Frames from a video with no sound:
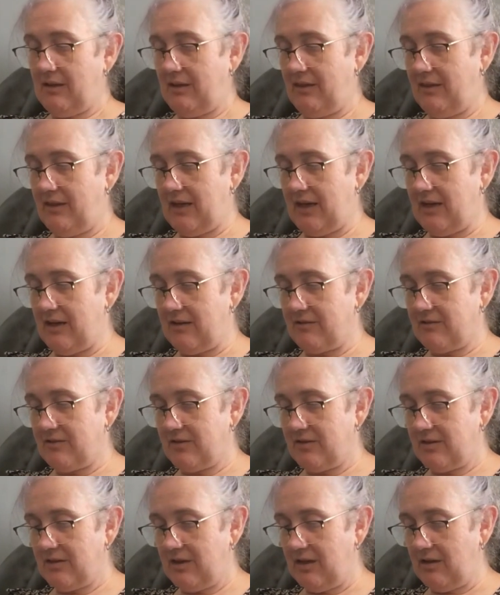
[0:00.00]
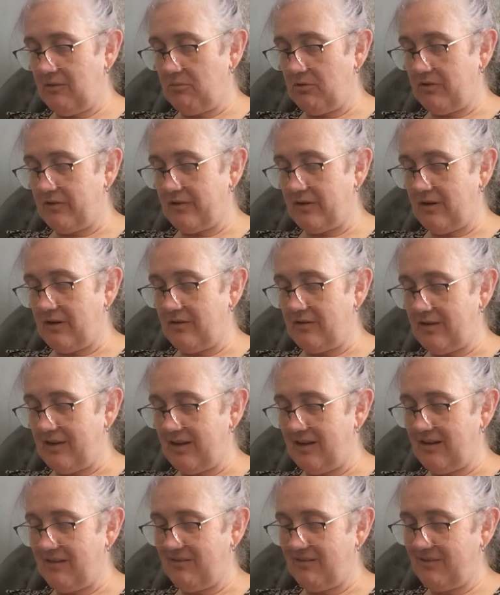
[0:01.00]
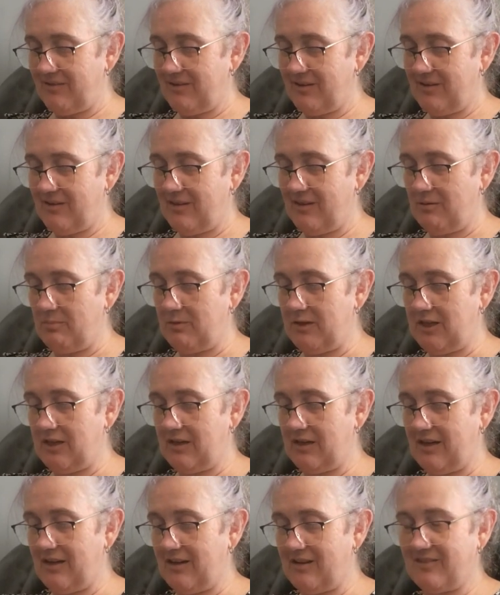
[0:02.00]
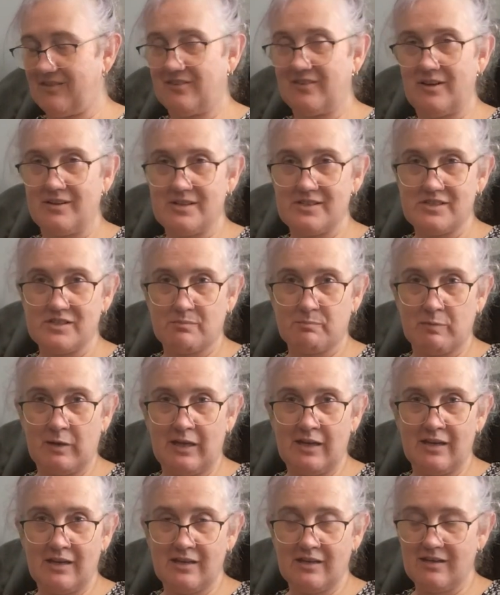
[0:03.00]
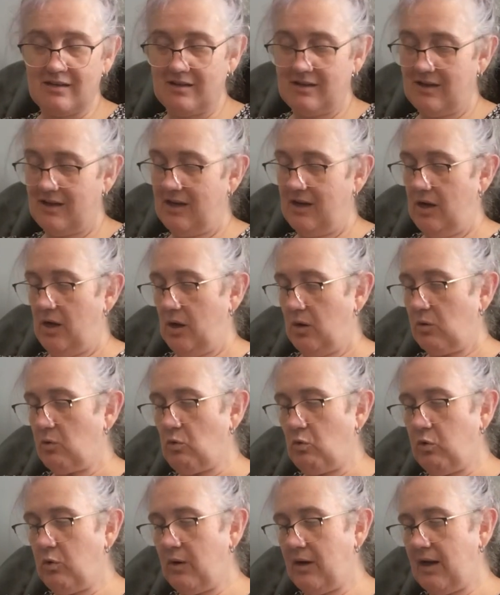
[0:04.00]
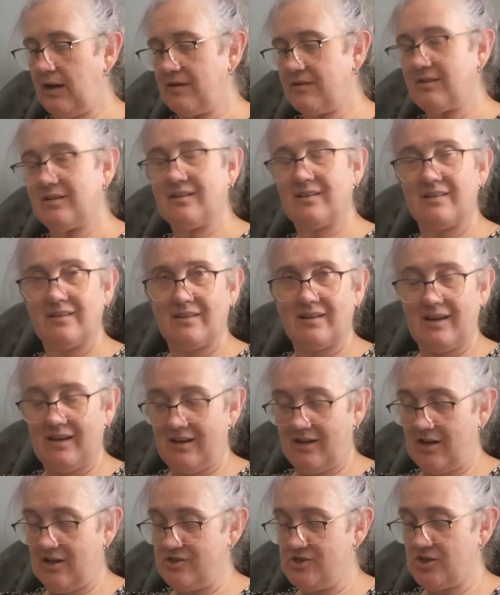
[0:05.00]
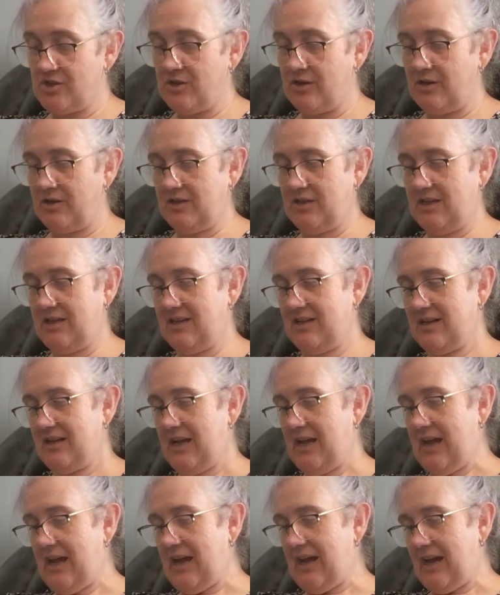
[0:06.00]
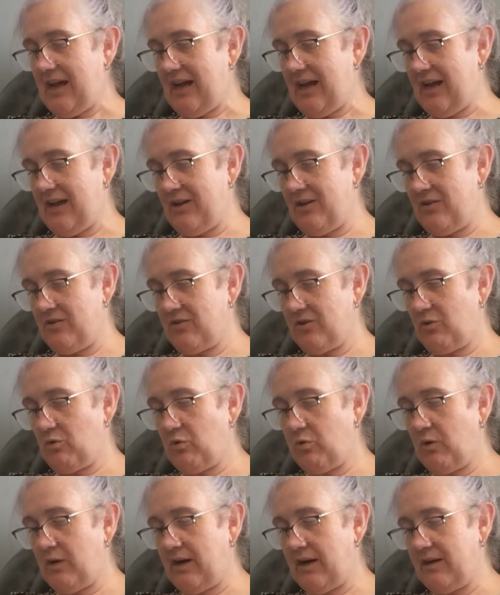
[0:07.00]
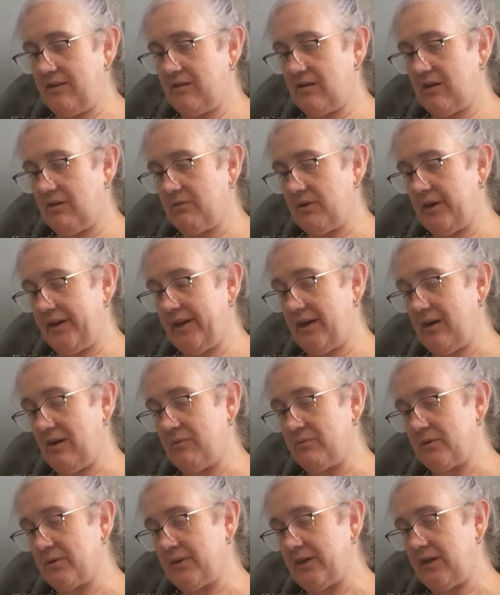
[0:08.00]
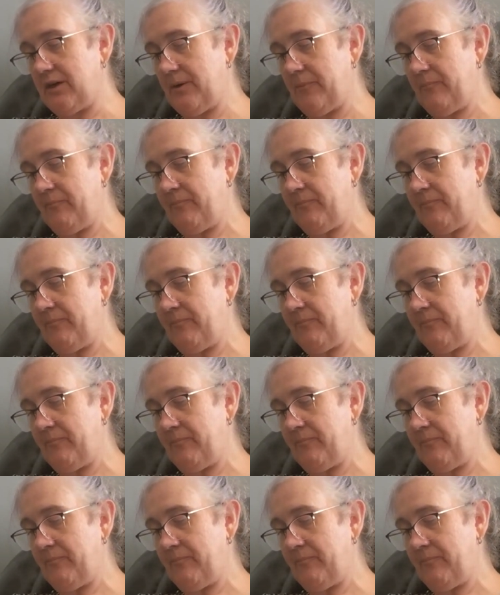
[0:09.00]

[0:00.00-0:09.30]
that it was going to have the big cut. So it's been quite a journey and quite a recovery.